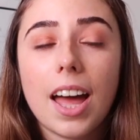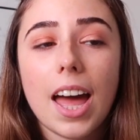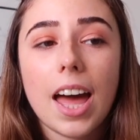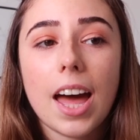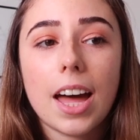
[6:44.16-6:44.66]

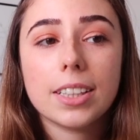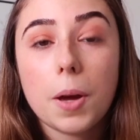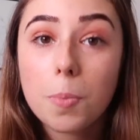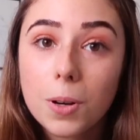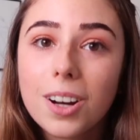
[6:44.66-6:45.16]
And
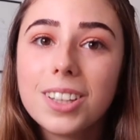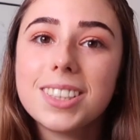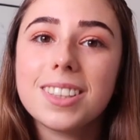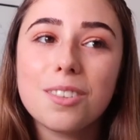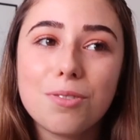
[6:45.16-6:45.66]
papers,
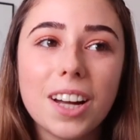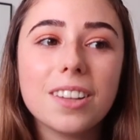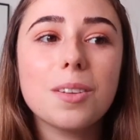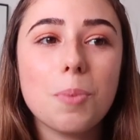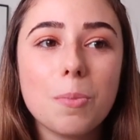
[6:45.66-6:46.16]

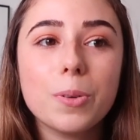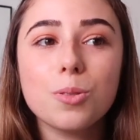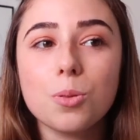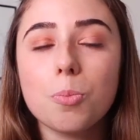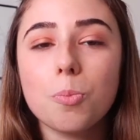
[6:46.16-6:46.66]
the
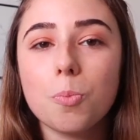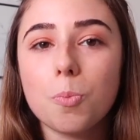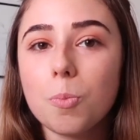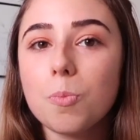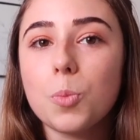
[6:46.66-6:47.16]
papers were
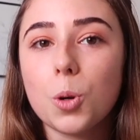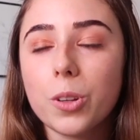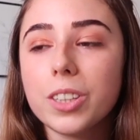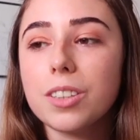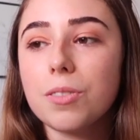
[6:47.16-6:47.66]
more
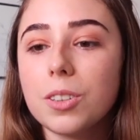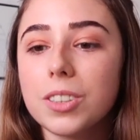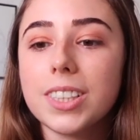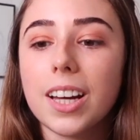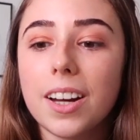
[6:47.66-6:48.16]
on the
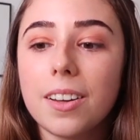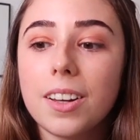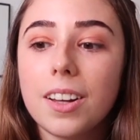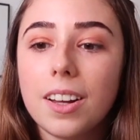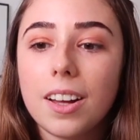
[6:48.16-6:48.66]
difficult side.
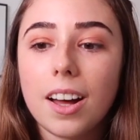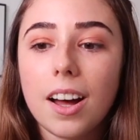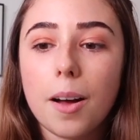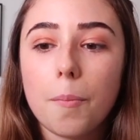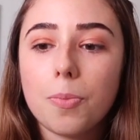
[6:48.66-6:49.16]

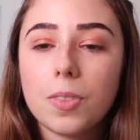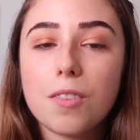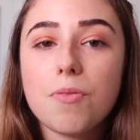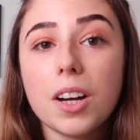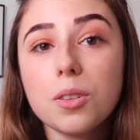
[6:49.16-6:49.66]

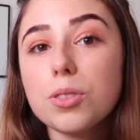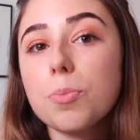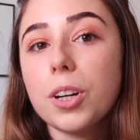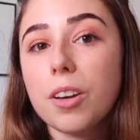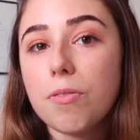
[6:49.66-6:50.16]
The final was
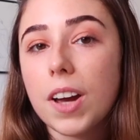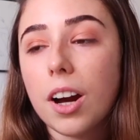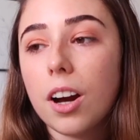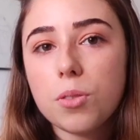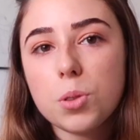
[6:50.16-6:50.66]
pretty
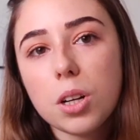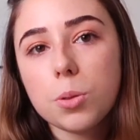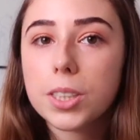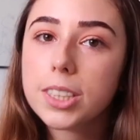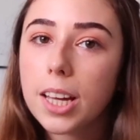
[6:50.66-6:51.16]
fair. Overall, I
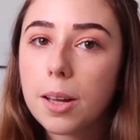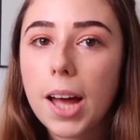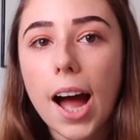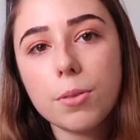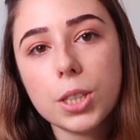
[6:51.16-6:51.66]
would
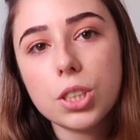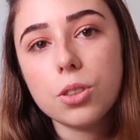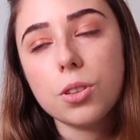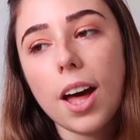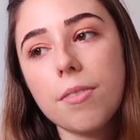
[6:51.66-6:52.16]
say average
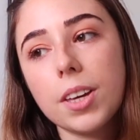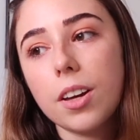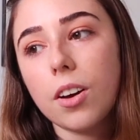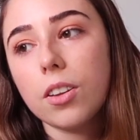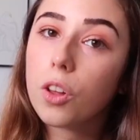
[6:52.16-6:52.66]
to
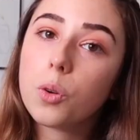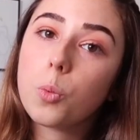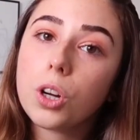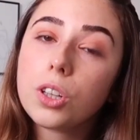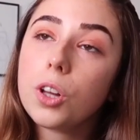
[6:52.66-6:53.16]
heavy on the
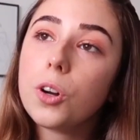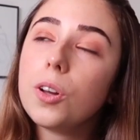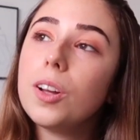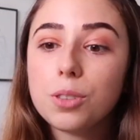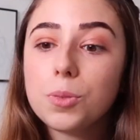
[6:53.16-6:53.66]

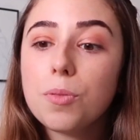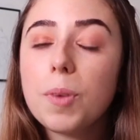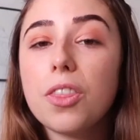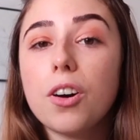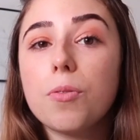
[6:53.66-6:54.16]
workload. In terms of
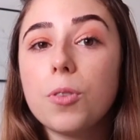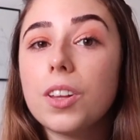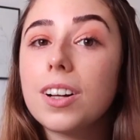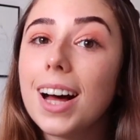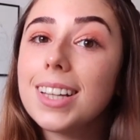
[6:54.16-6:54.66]
my thought for
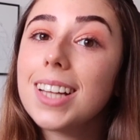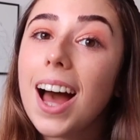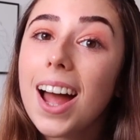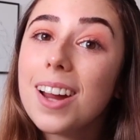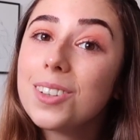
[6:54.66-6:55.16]
the class,
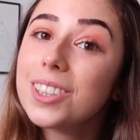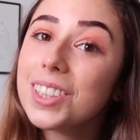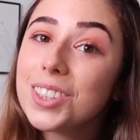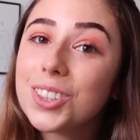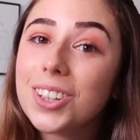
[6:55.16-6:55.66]
I
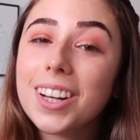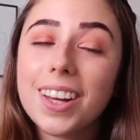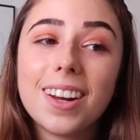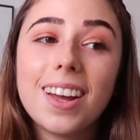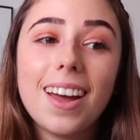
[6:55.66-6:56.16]
really enjoyed
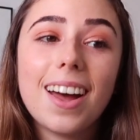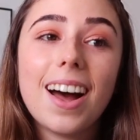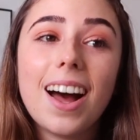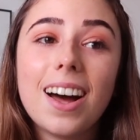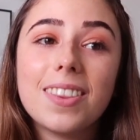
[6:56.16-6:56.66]
it.
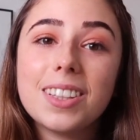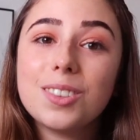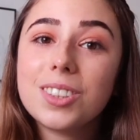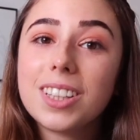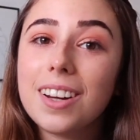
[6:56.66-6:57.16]

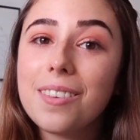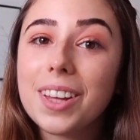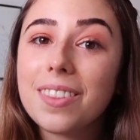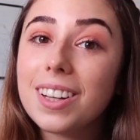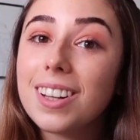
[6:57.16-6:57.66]
This was kind of
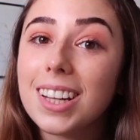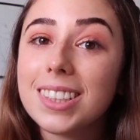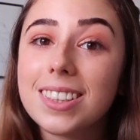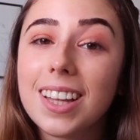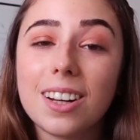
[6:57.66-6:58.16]
like the class that